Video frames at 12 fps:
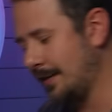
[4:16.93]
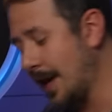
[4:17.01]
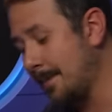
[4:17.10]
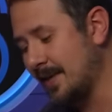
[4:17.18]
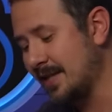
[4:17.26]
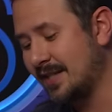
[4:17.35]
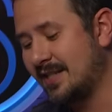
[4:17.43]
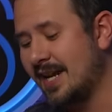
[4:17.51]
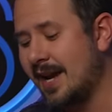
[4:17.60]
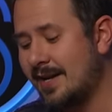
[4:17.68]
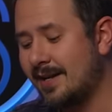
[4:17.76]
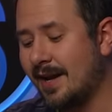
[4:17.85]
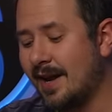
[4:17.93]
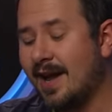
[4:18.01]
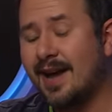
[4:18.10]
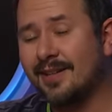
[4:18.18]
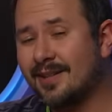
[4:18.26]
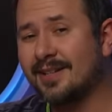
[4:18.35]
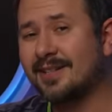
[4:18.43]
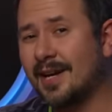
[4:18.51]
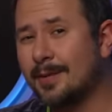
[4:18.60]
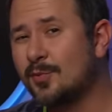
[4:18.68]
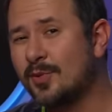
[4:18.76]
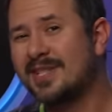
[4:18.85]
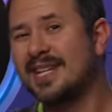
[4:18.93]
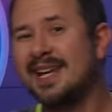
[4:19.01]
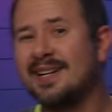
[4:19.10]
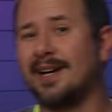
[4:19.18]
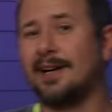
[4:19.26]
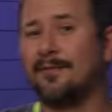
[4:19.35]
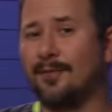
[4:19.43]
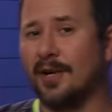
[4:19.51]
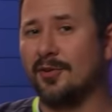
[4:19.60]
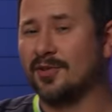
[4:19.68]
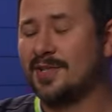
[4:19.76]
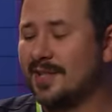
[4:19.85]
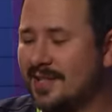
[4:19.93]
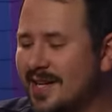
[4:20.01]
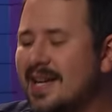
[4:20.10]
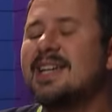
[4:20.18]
That being said, a lot of times with date night fragrances,